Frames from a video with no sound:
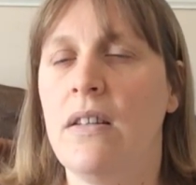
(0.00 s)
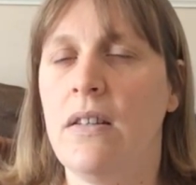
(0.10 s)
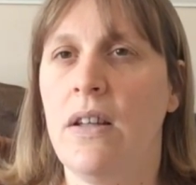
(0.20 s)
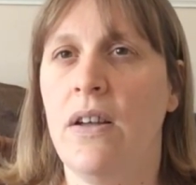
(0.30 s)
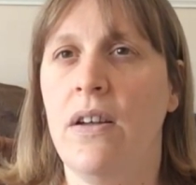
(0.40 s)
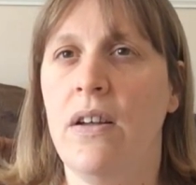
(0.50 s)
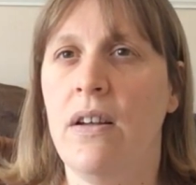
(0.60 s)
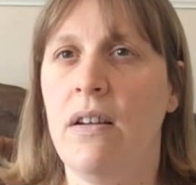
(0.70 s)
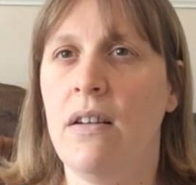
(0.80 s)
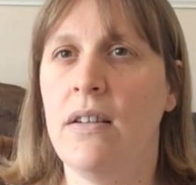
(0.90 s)

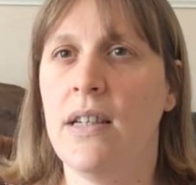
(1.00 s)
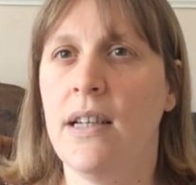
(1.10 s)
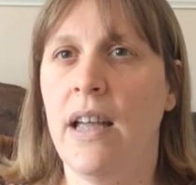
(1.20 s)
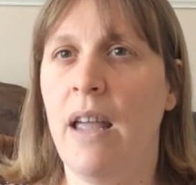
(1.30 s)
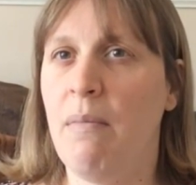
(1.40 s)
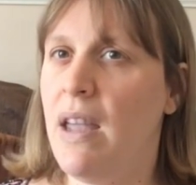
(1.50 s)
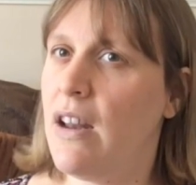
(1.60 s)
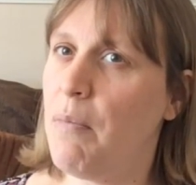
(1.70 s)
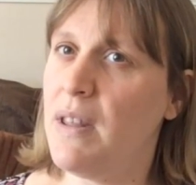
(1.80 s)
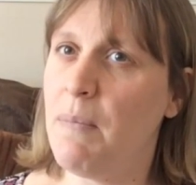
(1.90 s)
So it
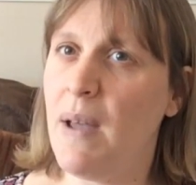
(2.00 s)
may not be